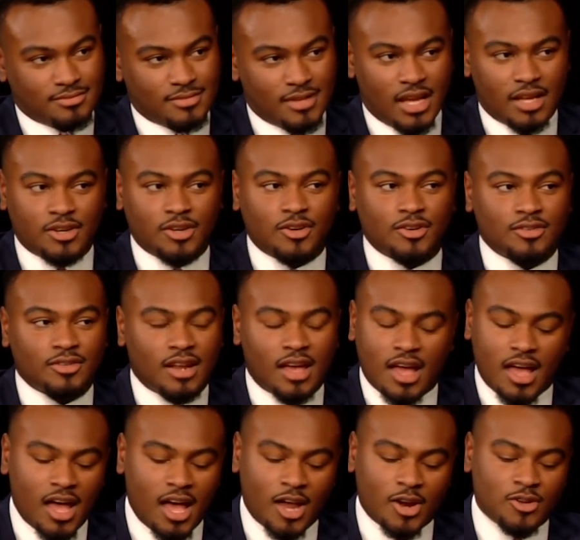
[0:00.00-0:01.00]
You don't date white
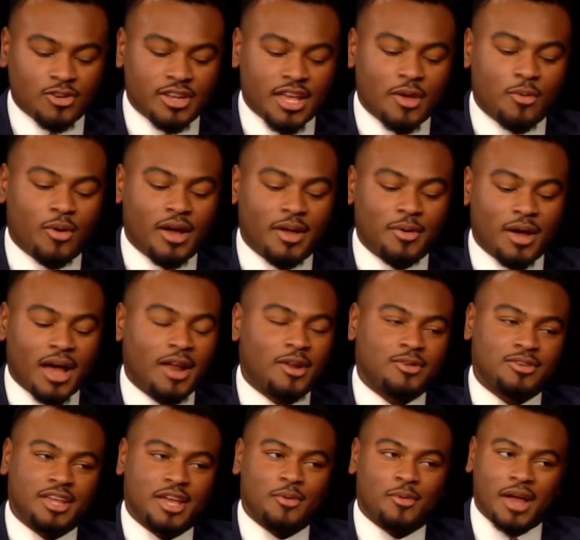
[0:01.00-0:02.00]
girls. I don't date white. I
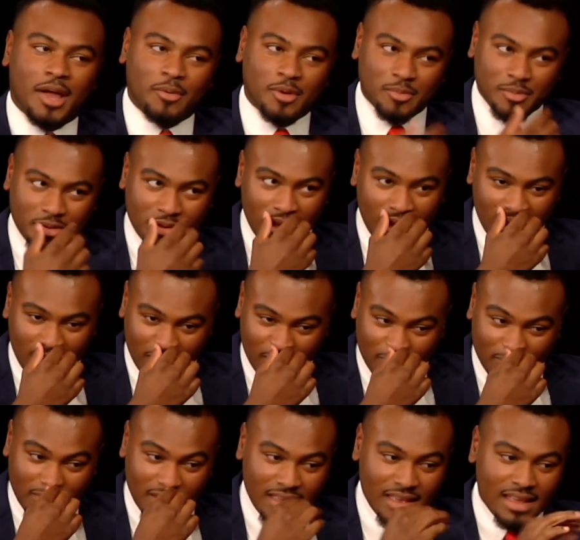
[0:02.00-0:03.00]
don't date white women.
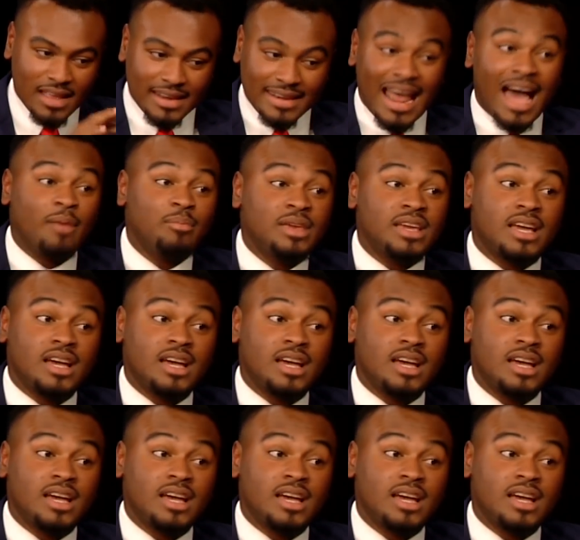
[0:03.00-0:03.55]
Um, not